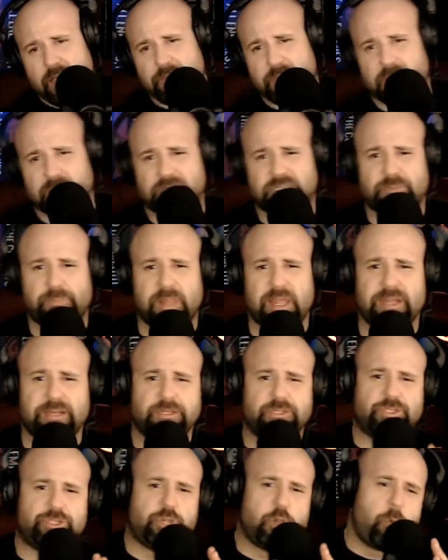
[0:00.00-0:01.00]
that
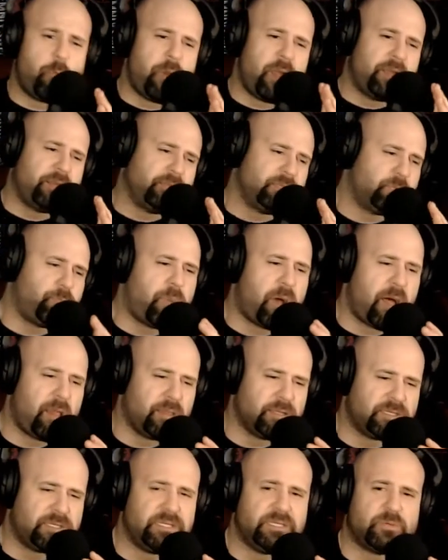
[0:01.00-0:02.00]
explains Joe Biden's
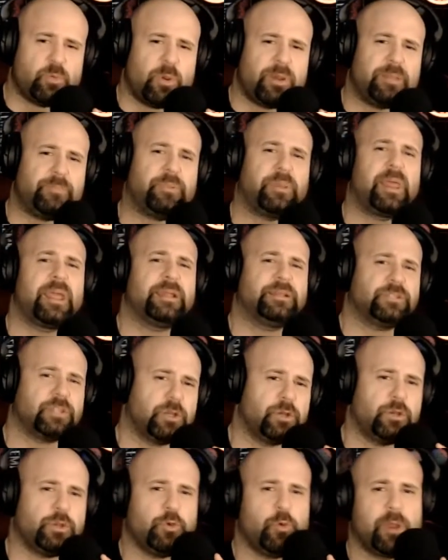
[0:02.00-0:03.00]
policies, what he plans
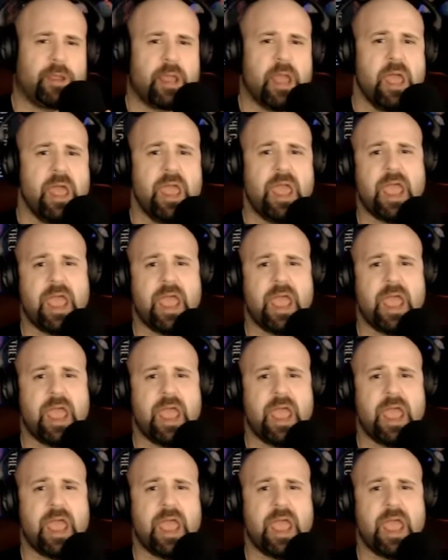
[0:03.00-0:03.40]
on doing,